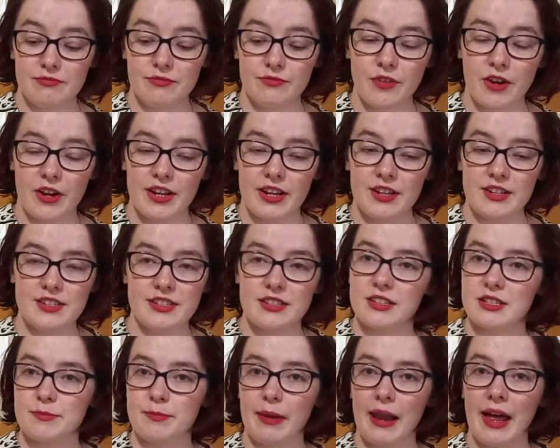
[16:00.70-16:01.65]
Very nice.
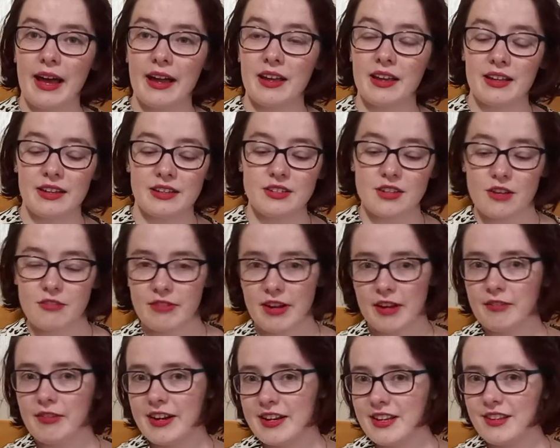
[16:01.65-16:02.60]
It's black and it's got
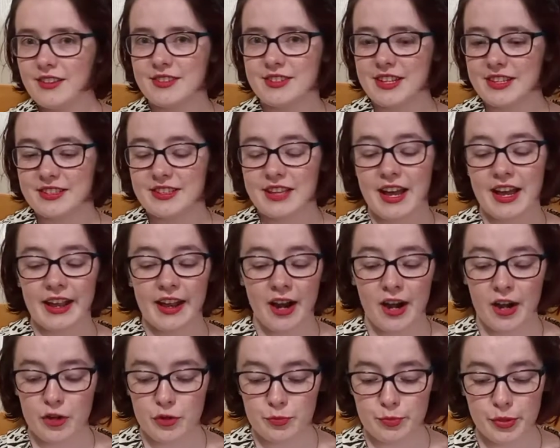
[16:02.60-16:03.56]
red writing. It says I
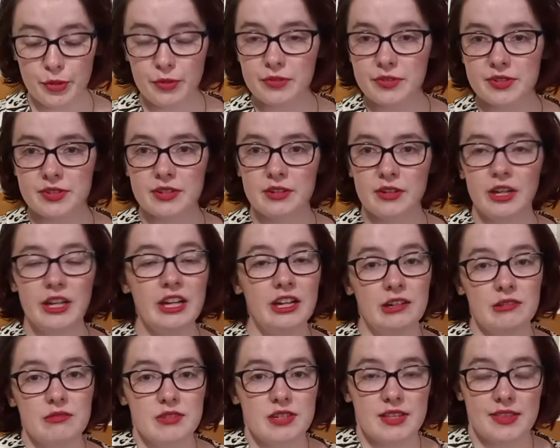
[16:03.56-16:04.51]
heart books.
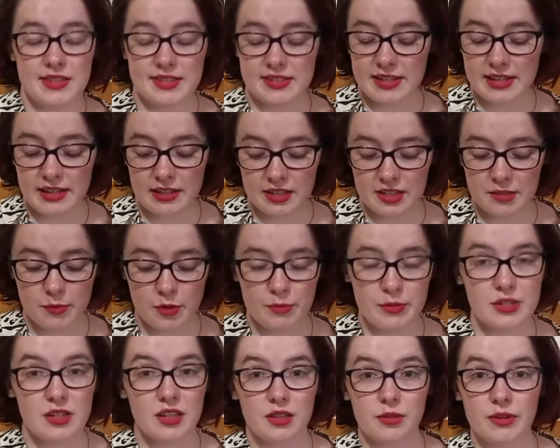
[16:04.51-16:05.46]
It's in the sink at the
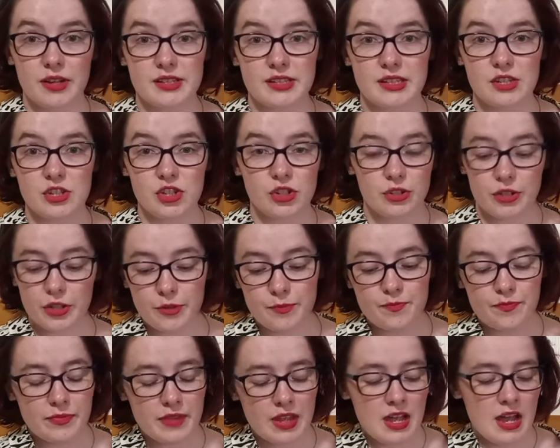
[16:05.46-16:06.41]
moment, otherwise I'd show
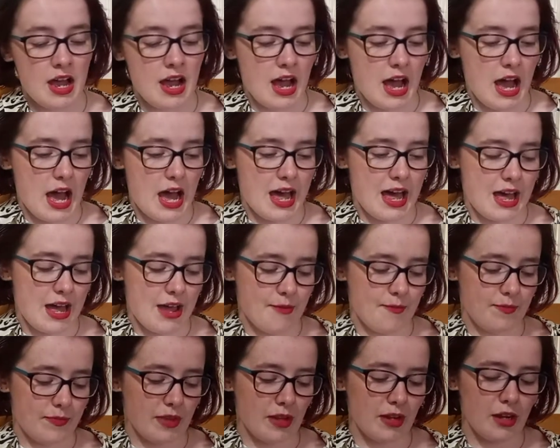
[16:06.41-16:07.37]
you.
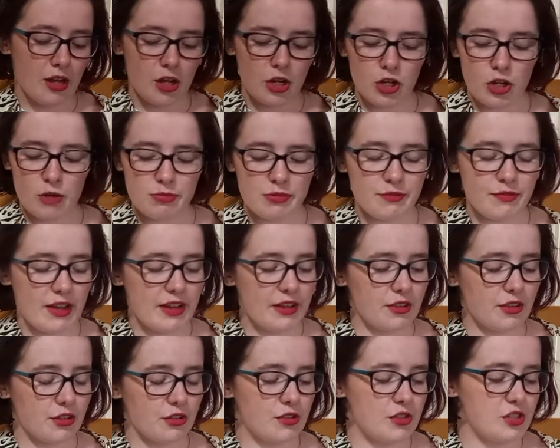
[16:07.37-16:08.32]
And I got a couple of
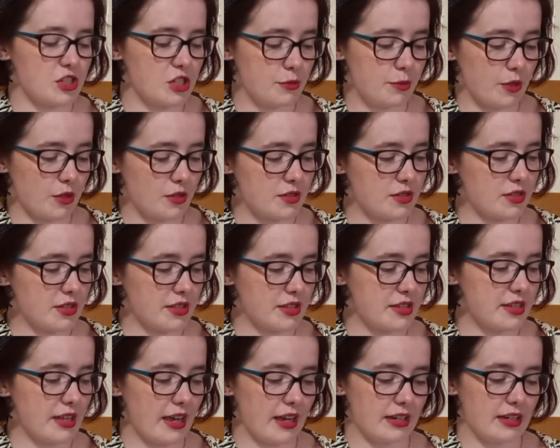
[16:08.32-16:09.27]
Agatha Christie books in the
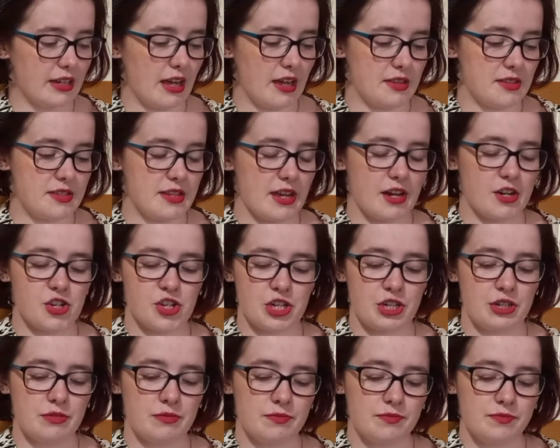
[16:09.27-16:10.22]
second-hand
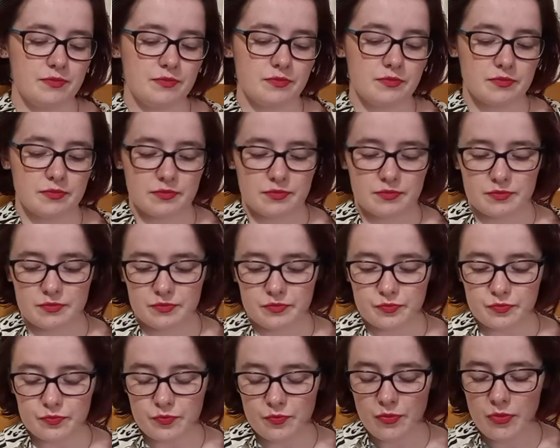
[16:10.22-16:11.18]
section.
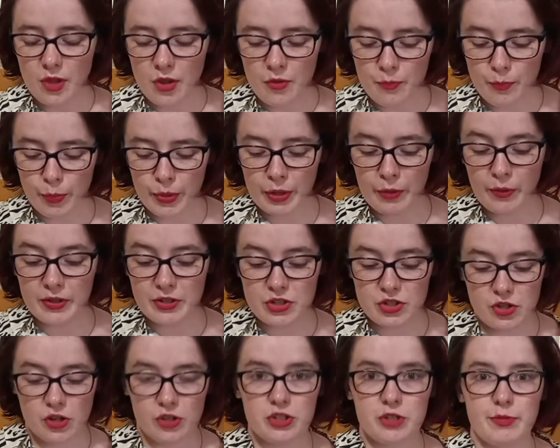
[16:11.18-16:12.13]
But I want
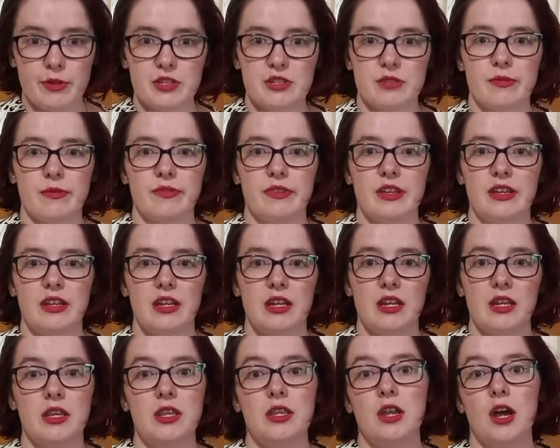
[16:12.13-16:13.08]
to talk to you about some of the
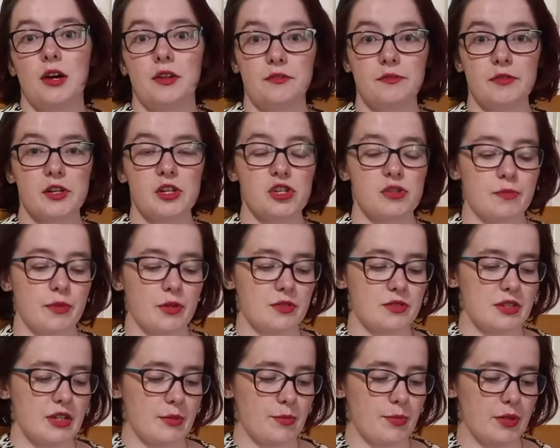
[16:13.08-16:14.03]
non-fiction
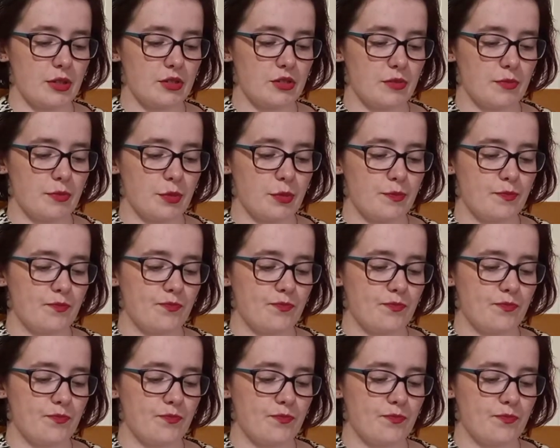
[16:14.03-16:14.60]
books I picked up.